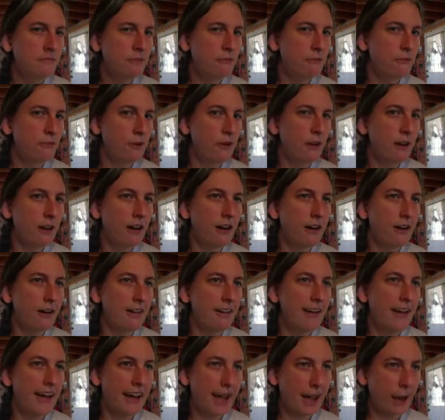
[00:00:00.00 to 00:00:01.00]
For
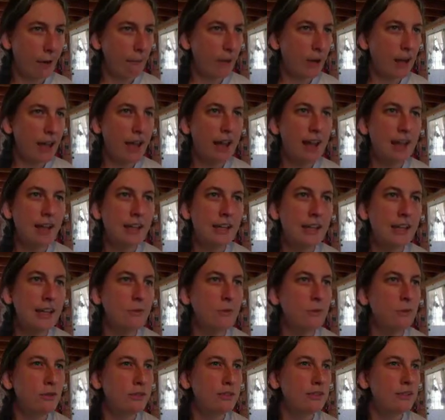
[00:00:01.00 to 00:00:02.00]
Adam and I, it
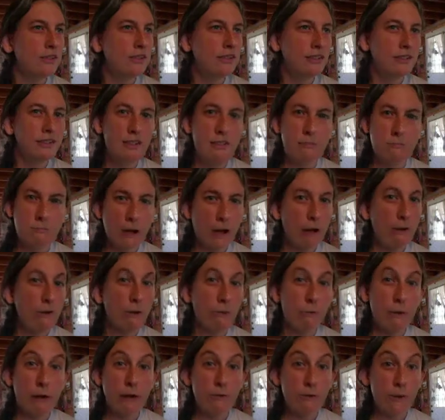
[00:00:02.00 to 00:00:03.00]
was spiral
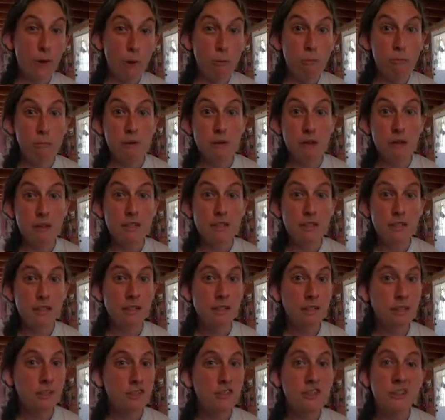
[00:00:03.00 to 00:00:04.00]
bound notebooks.
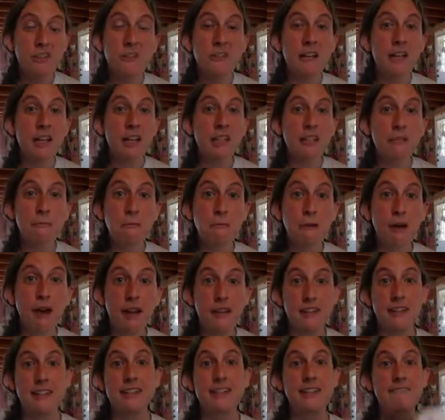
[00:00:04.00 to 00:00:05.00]
So guess
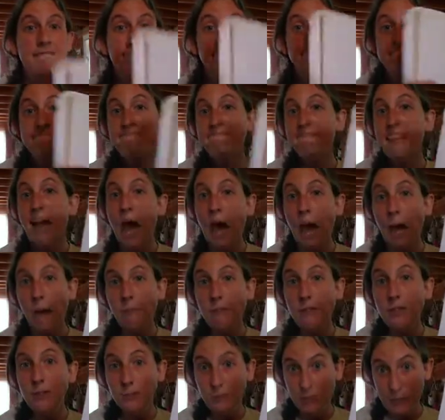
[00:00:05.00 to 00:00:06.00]
what?
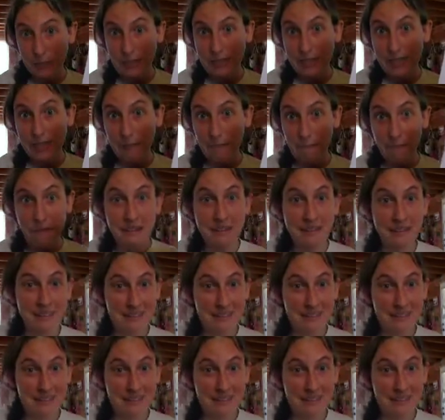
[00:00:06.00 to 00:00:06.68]
I'm using them.